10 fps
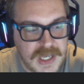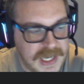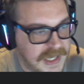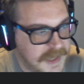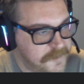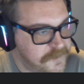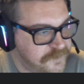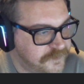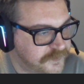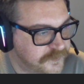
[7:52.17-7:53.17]

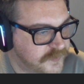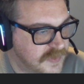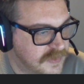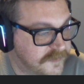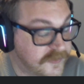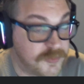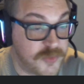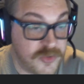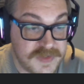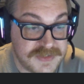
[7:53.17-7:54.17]
Um, for
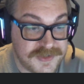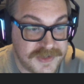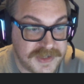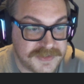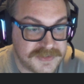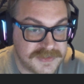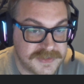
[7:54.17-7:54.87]
movie studios,